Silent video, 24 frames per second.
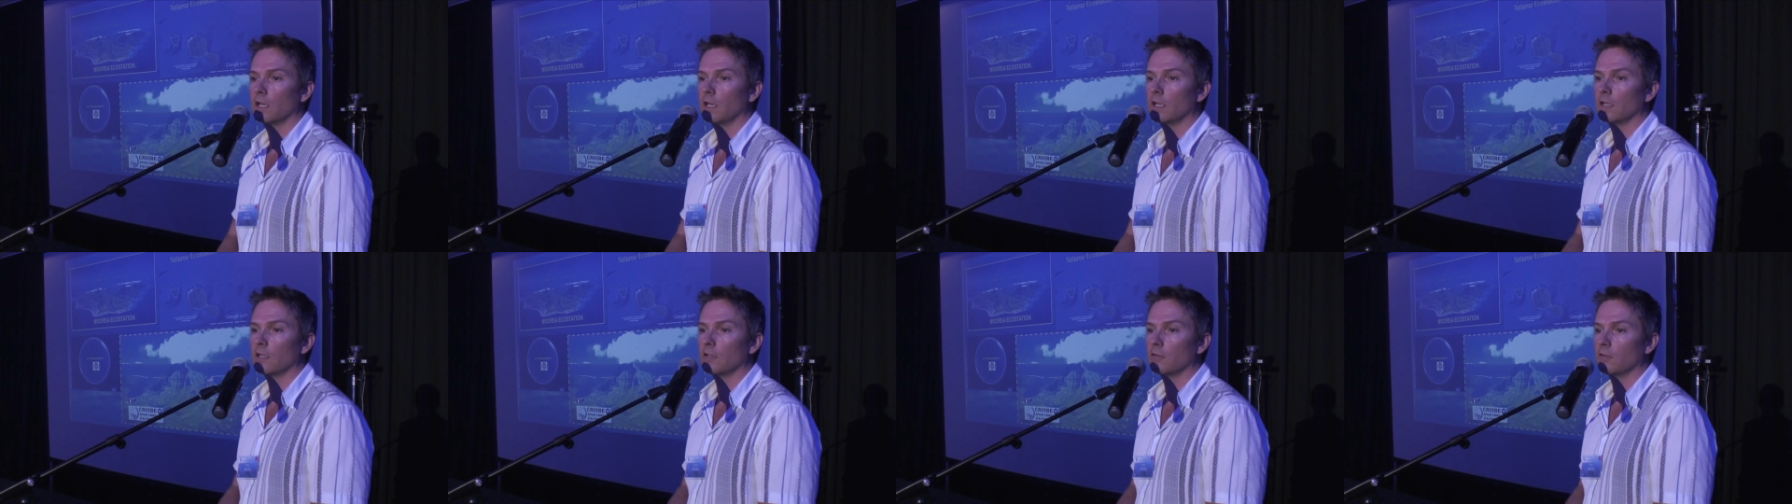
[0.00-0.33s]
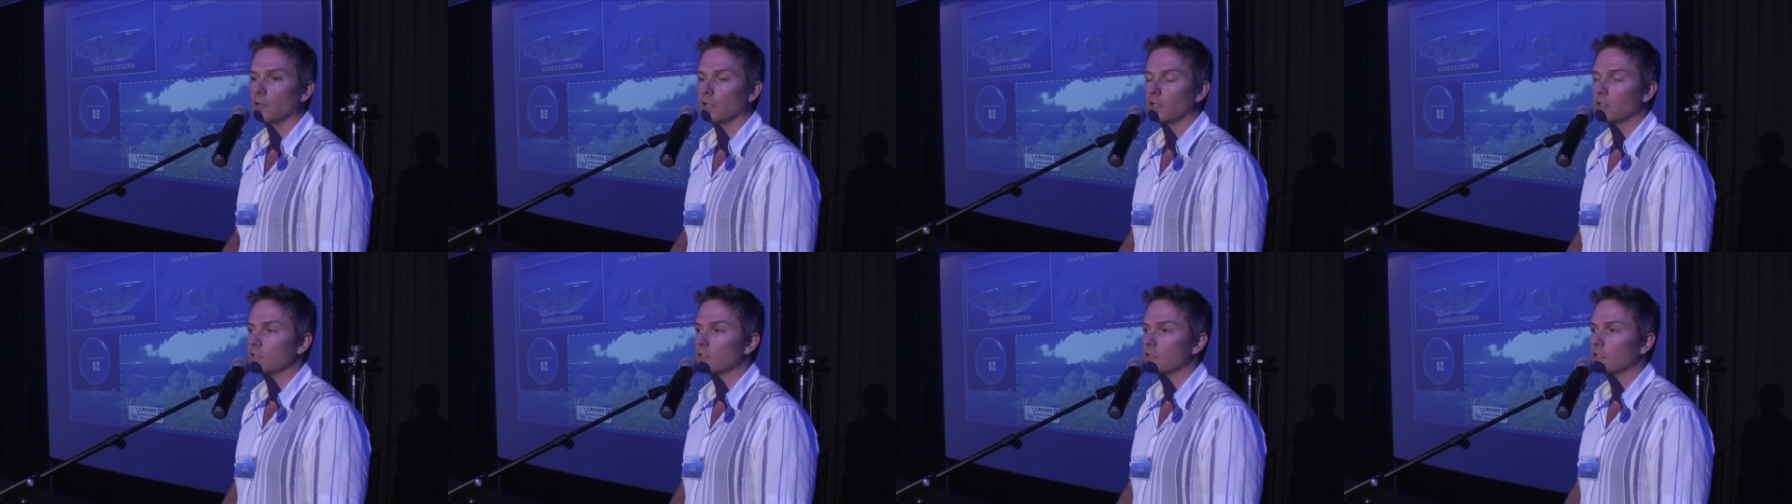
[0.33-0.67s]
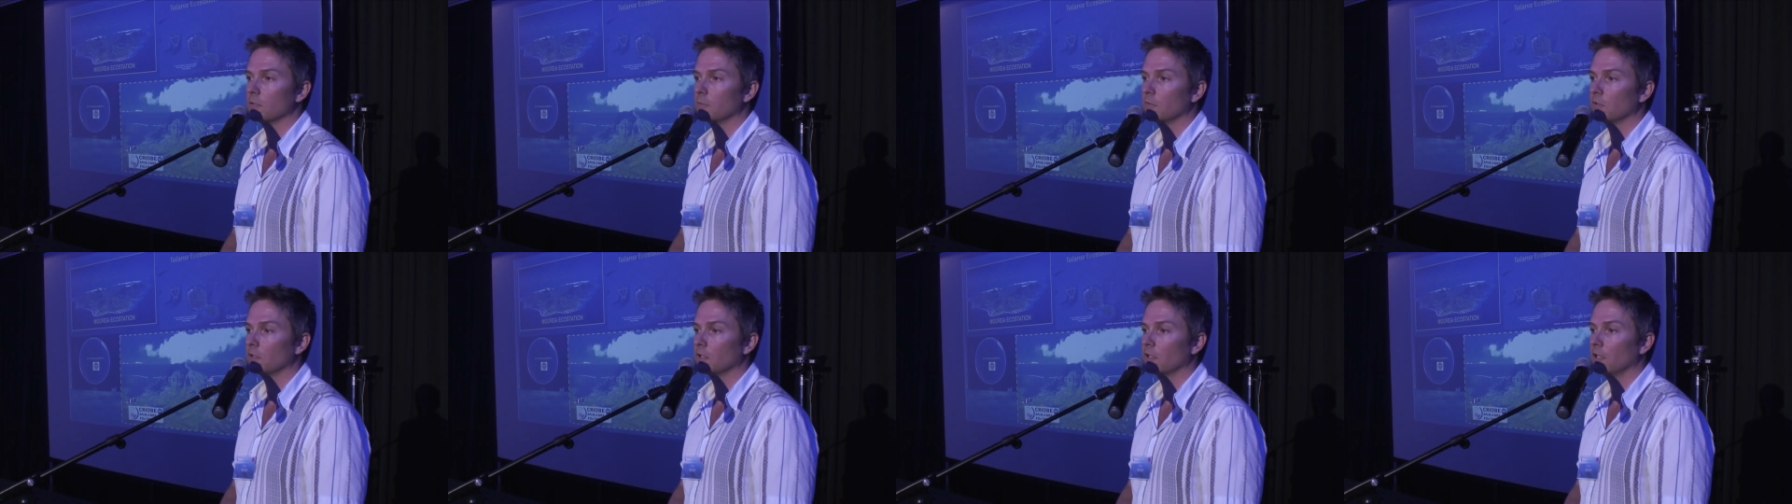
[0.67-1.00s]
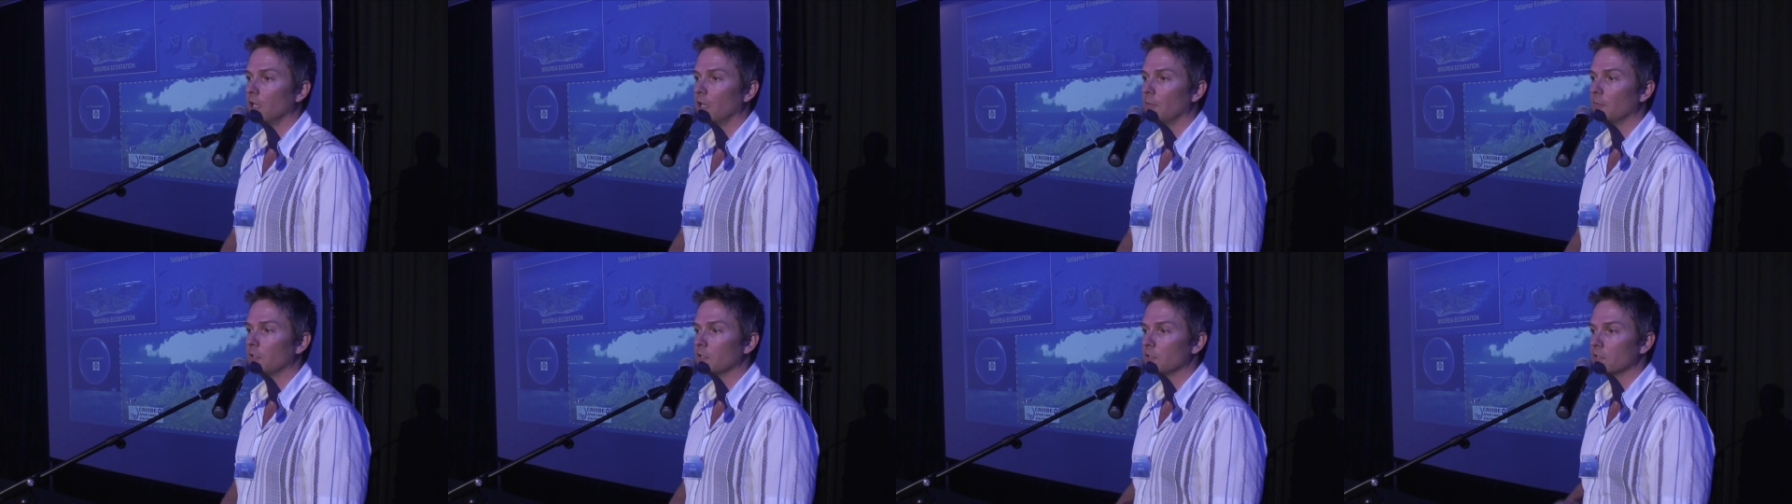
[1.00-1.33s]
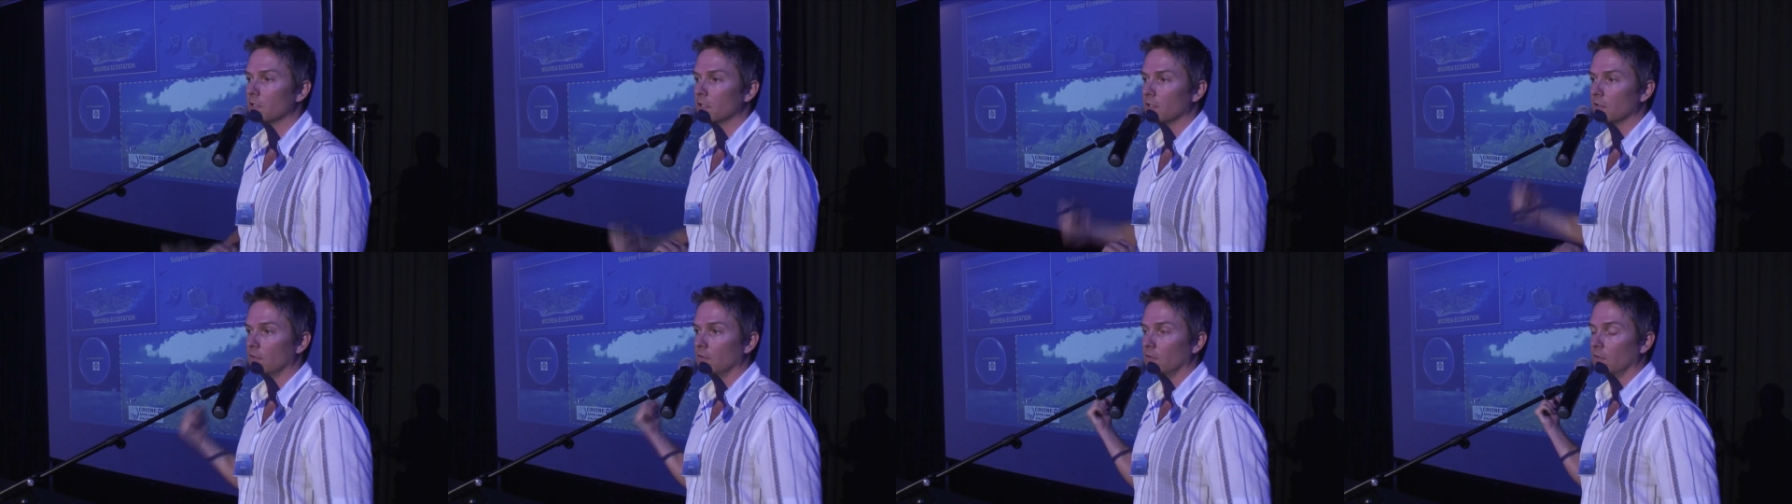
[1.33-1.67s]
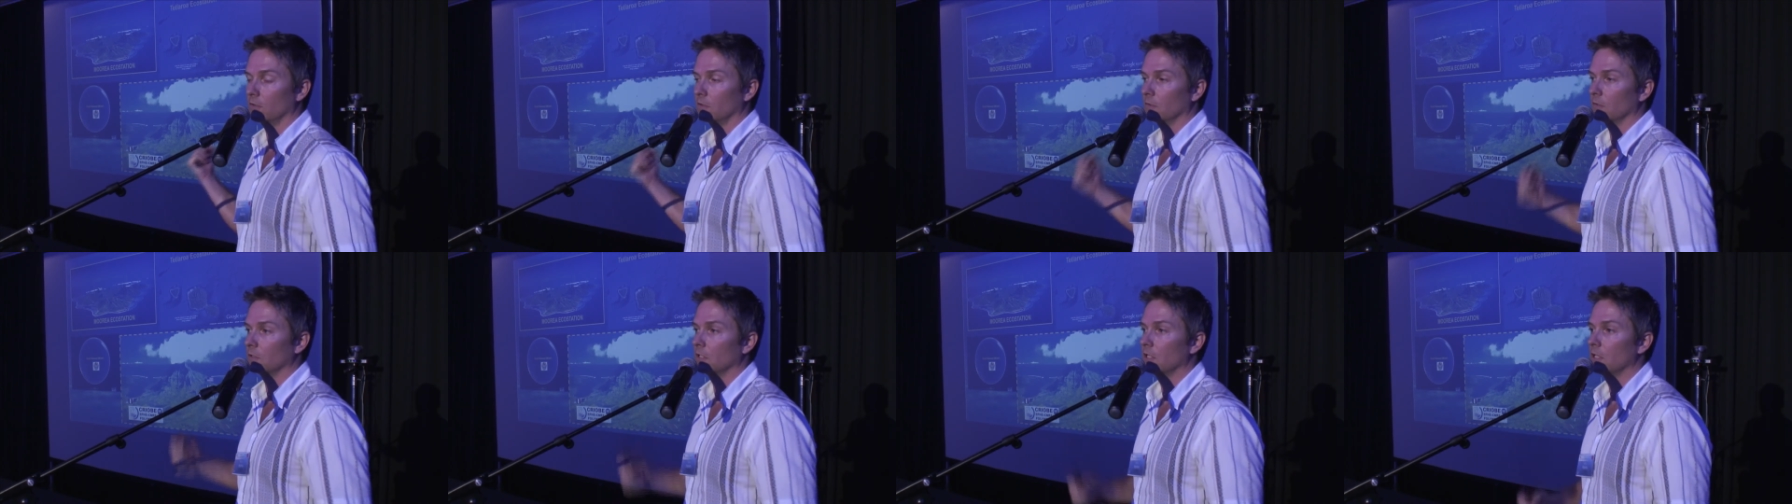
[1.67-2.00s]
and their relationship to climate change.
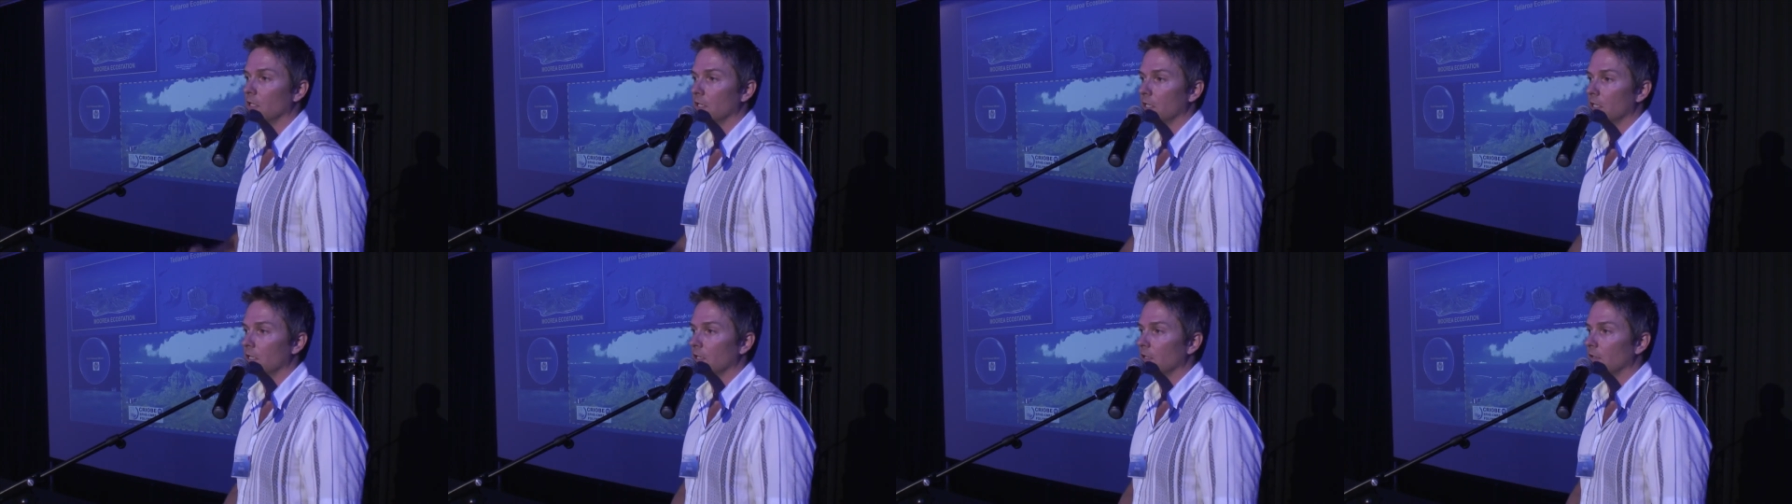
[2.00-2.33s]
So,